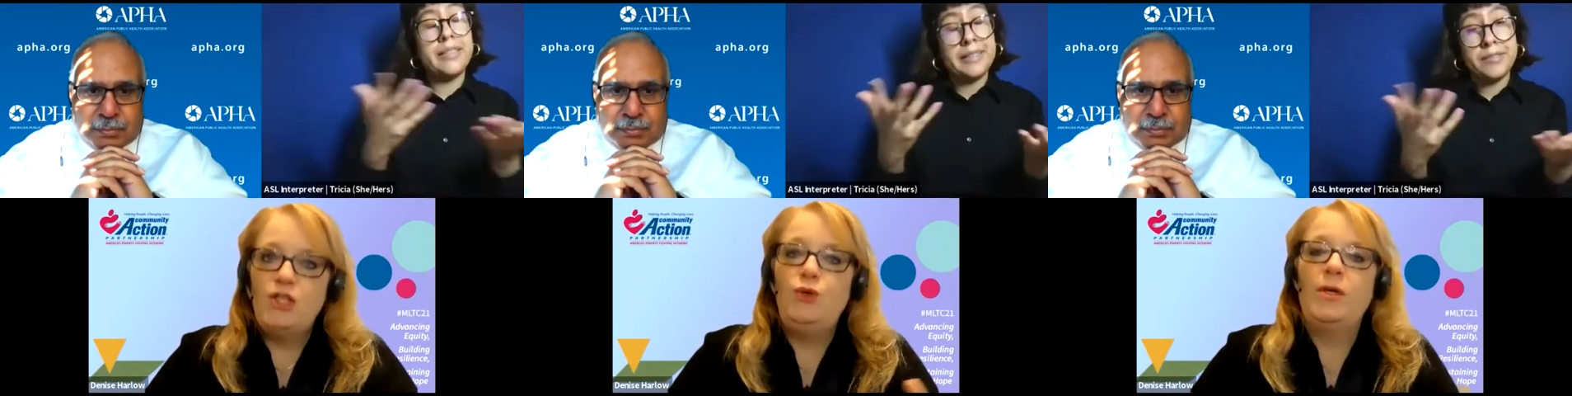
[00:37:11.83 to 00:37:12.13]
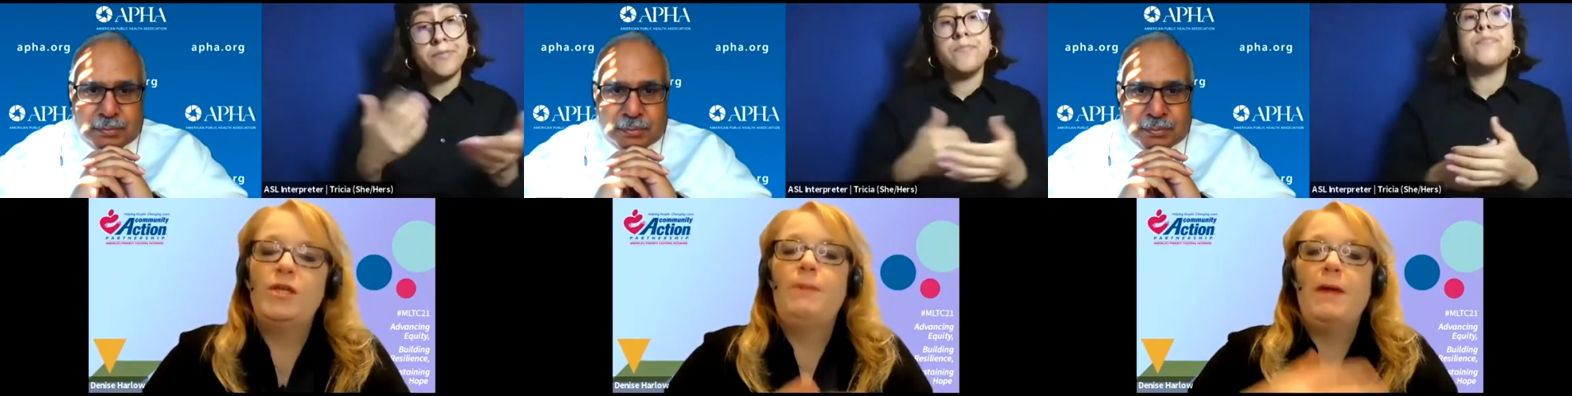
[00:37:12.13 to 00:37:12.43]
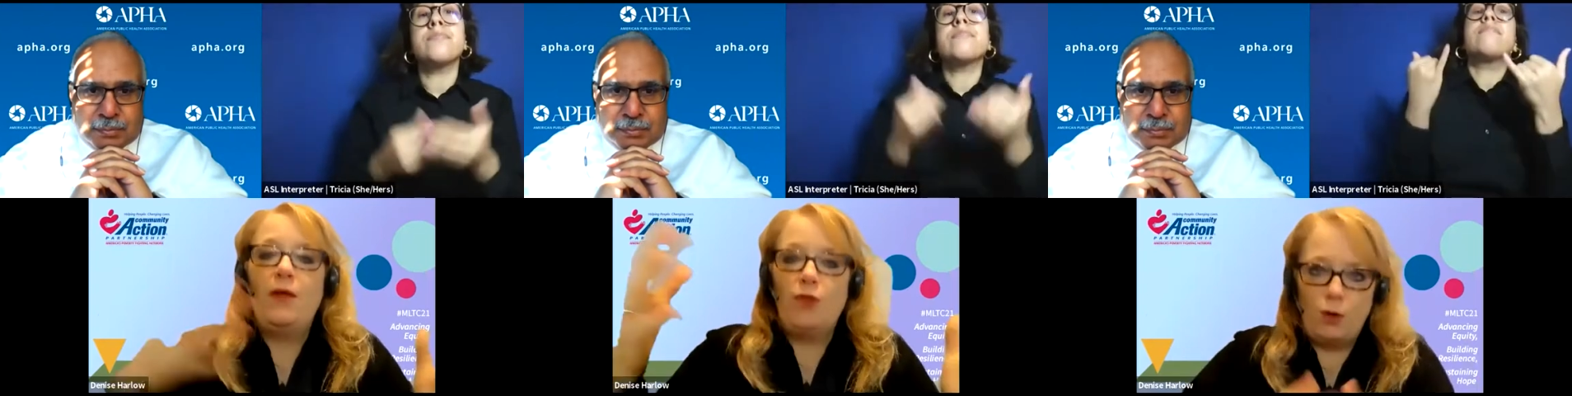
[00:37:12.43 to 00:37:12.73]
Speaker 1: to
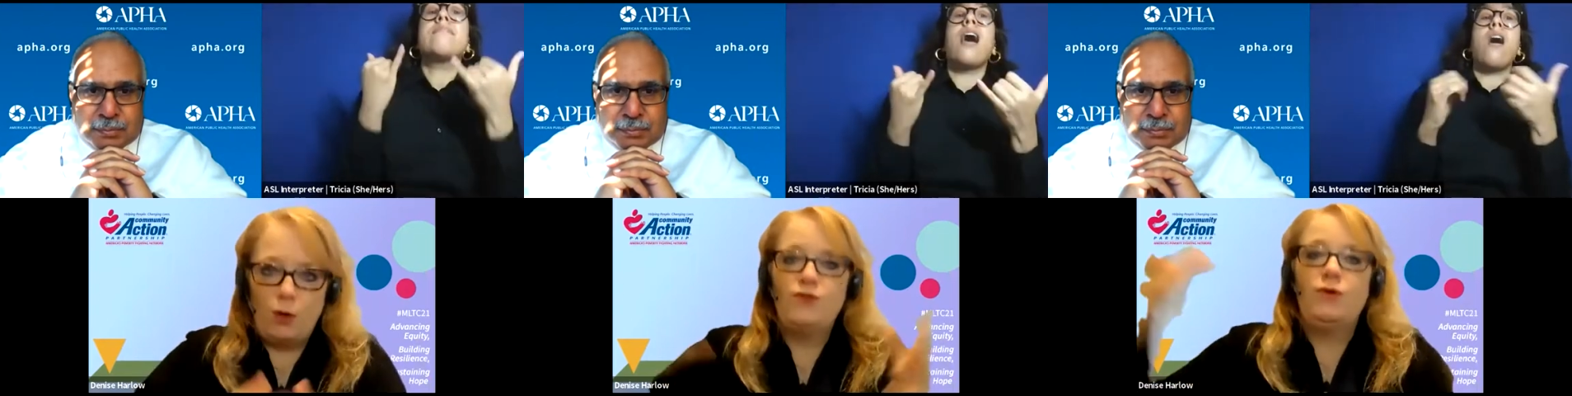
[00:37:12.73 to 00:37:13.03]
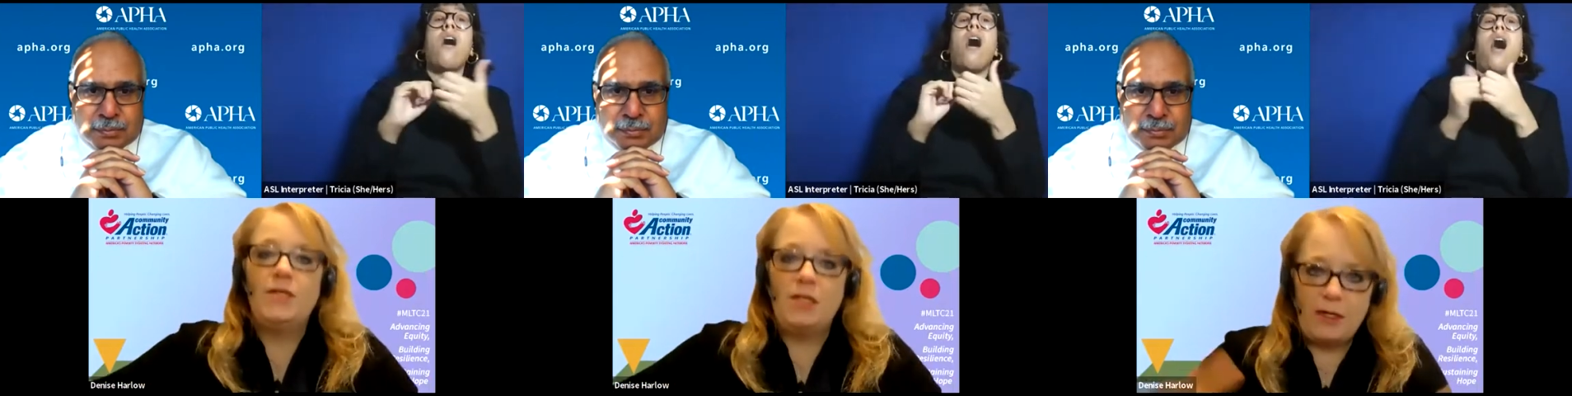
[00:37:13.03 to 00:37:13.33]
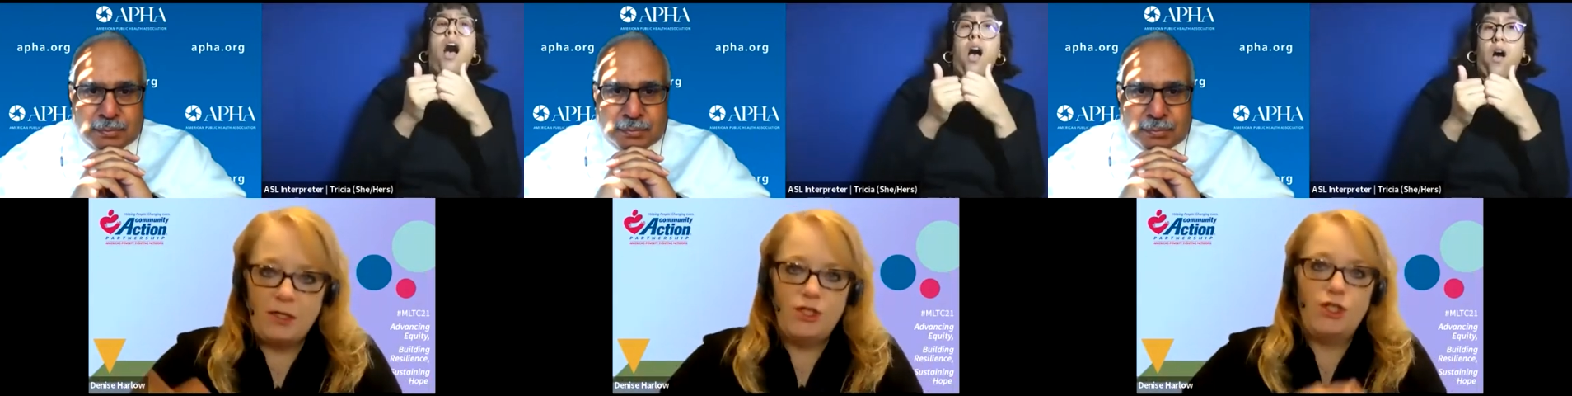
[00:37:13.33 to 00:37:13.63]
expand their role of trusted
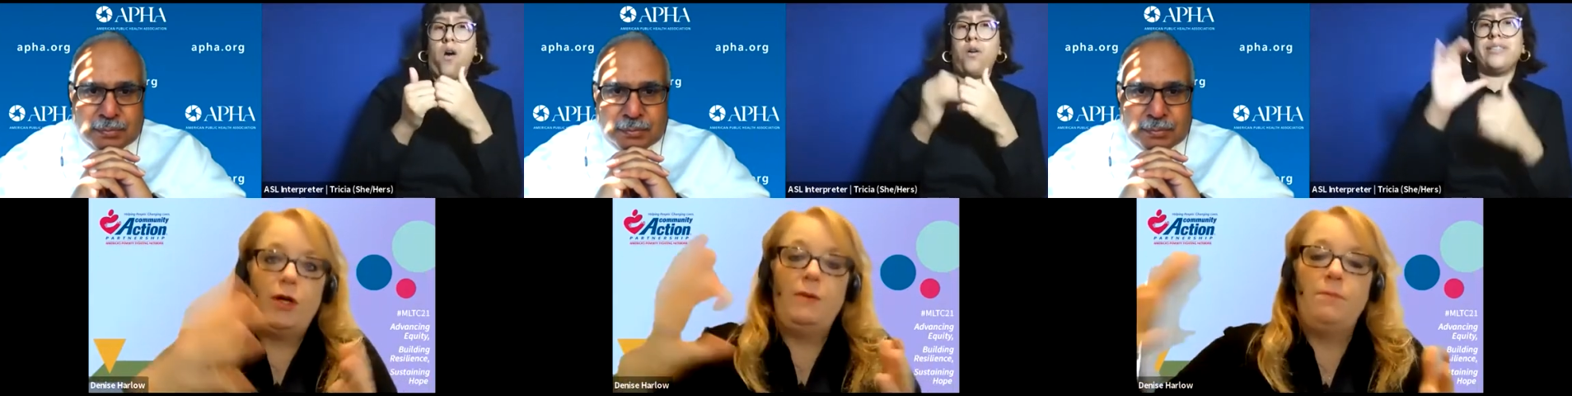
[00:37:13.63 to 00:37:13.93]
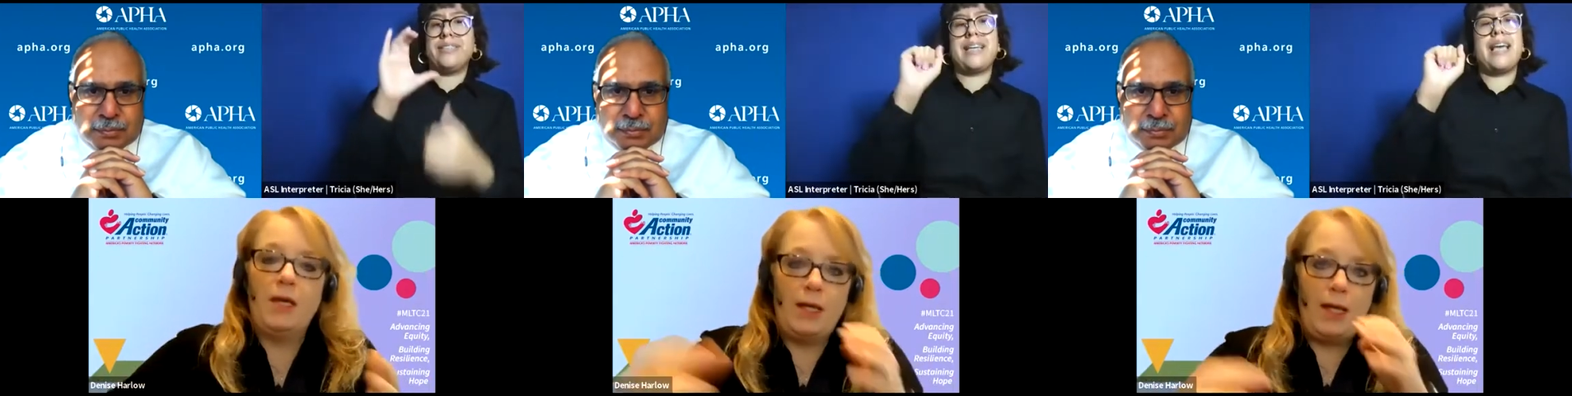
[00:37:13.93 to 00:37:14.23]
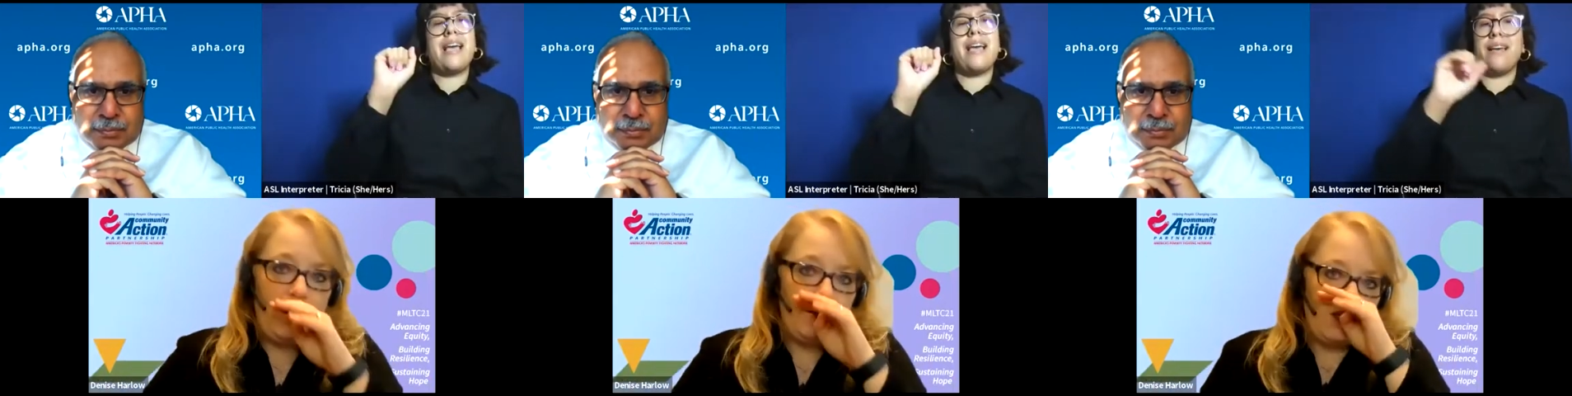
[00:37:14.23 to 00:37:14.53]
messenger and be
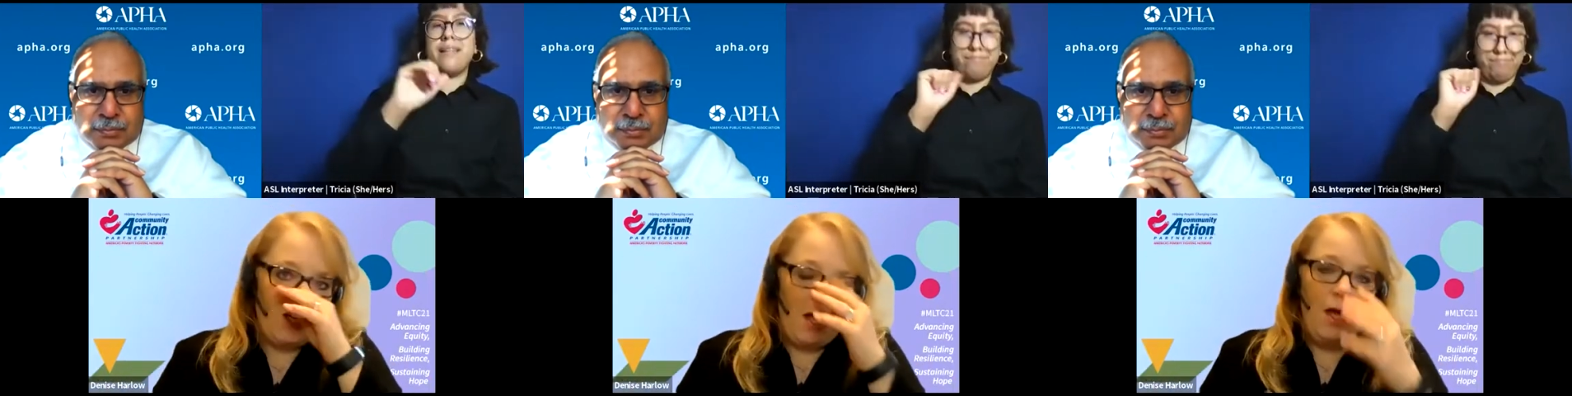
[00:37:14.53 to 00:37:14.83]
engaged?